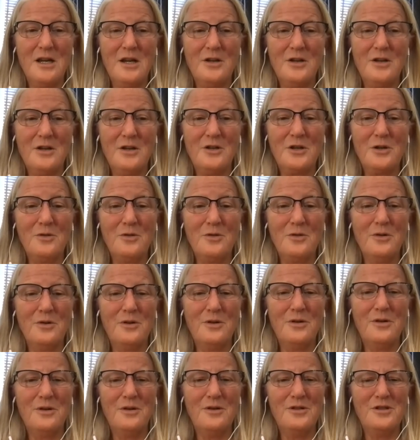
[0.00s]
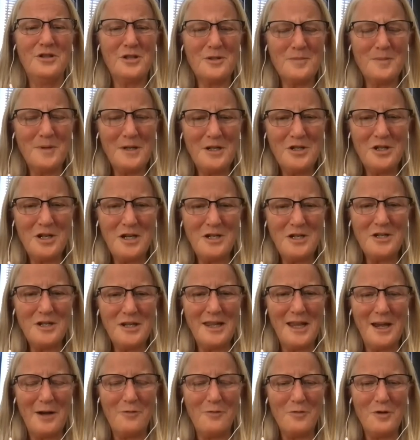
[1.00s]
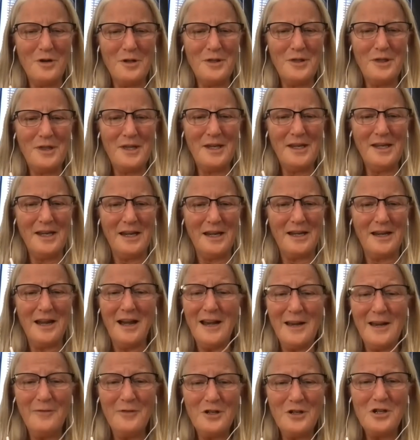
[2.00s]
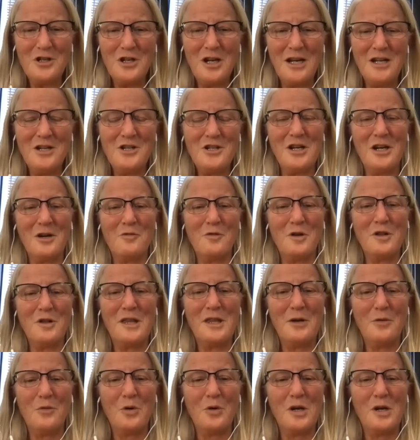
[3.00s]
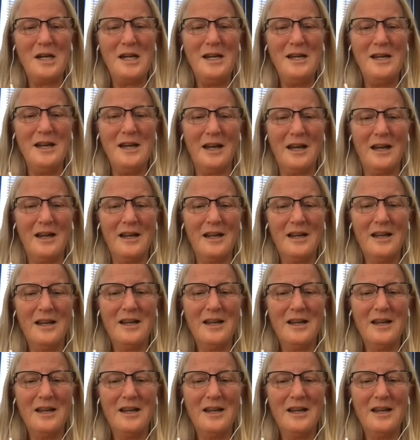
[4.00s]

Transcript: So just by changing that one thing, not even changing what they were eating,